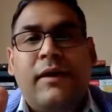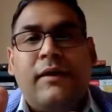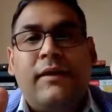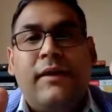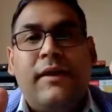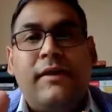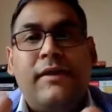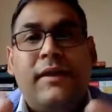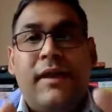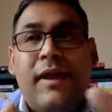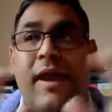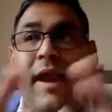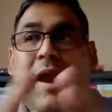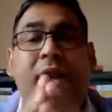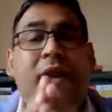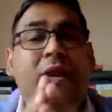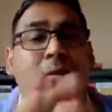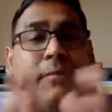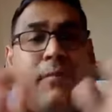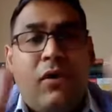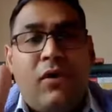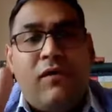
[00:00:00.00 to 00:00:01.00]
there are n
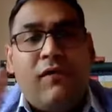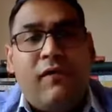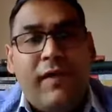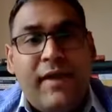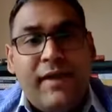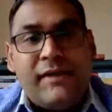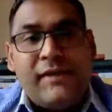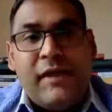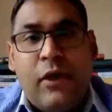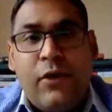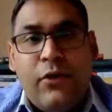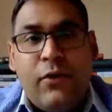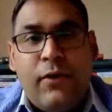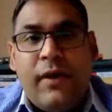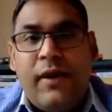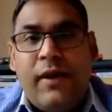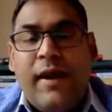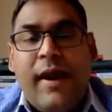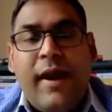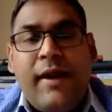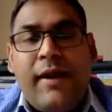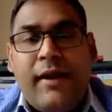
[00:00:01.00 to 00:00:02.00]
number of ways how you
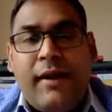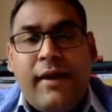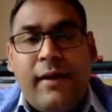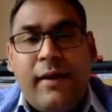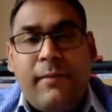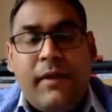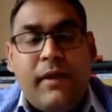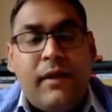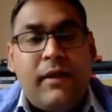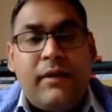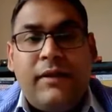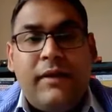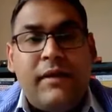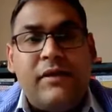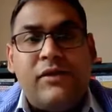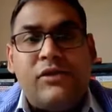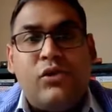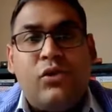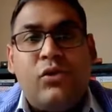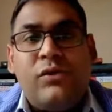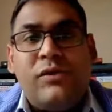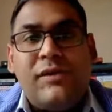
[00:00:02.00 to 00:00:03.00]
can write it. I mean, there is
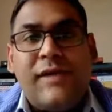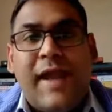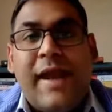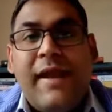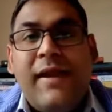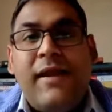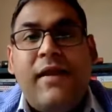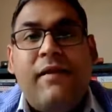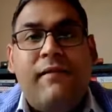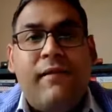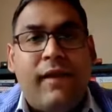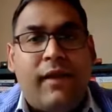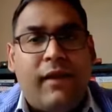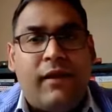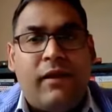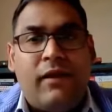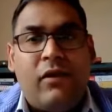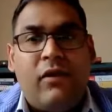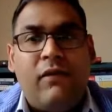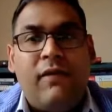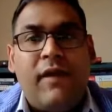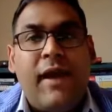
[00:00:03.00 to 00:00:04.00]
no standard way
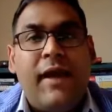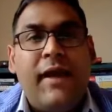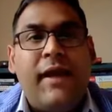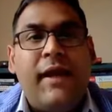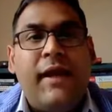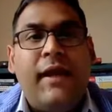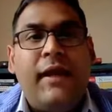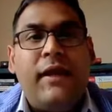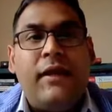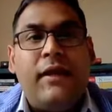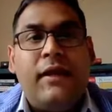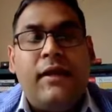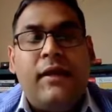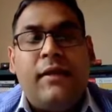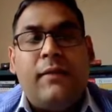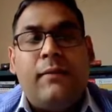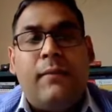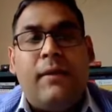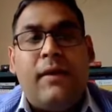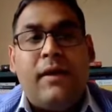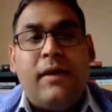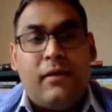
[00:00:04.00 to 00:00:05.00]
of writing it,
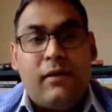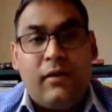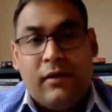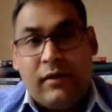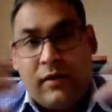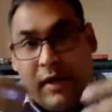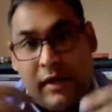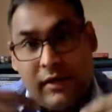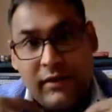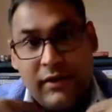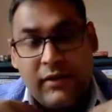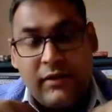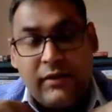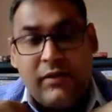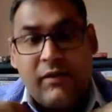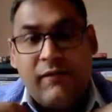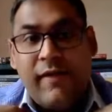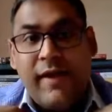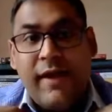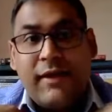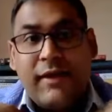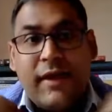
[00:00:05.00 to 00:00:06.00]
but
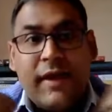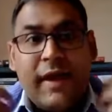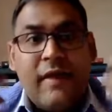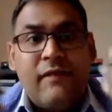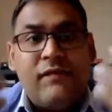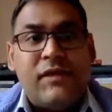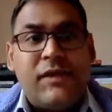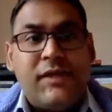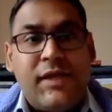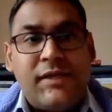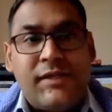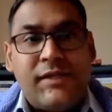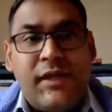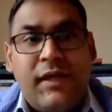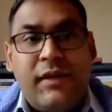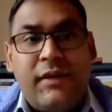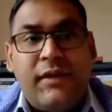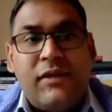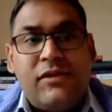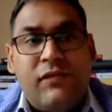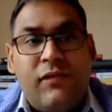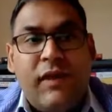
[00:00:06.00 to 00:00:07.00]
the way that I've suggested
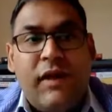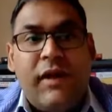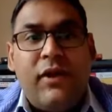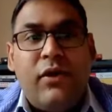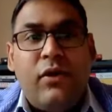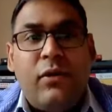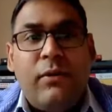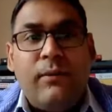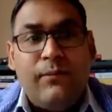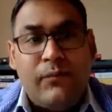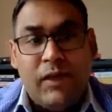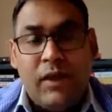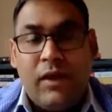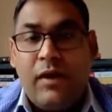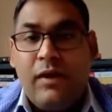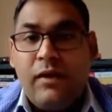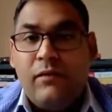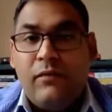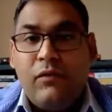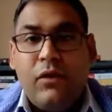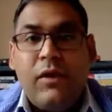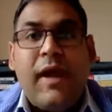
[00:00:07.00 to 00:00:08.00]
in this video
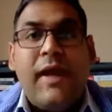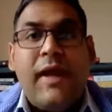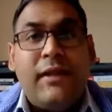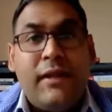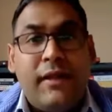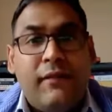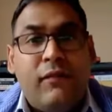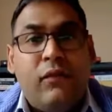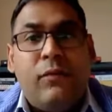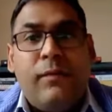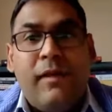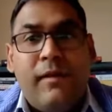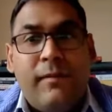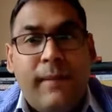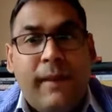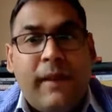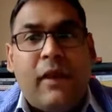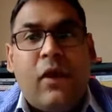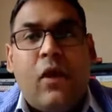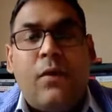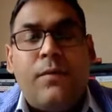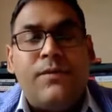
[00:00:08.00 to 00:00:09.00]
I think would be a
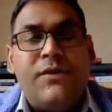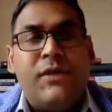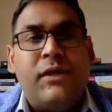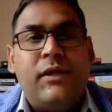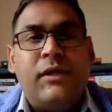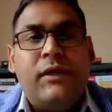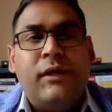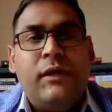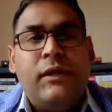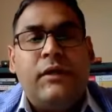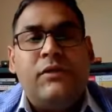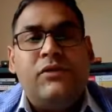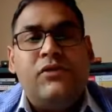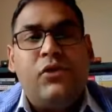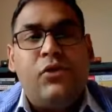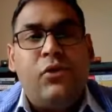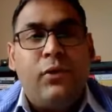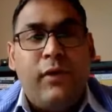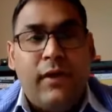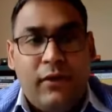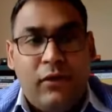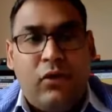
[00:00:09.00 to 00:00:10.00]
better option. So
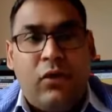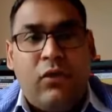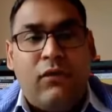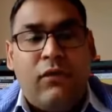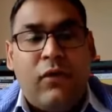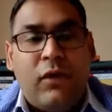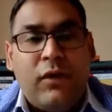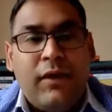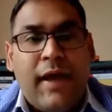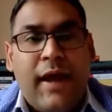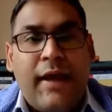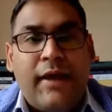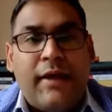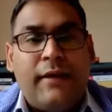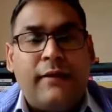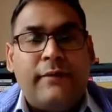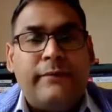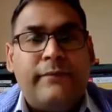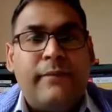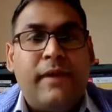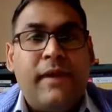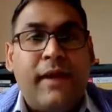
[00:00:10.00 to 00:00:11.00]
you can go for that.
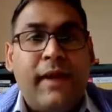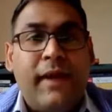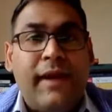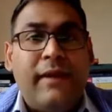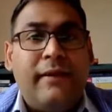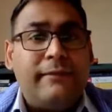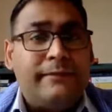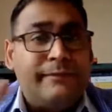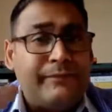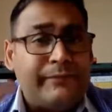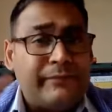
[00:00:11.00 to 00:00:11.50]
But again,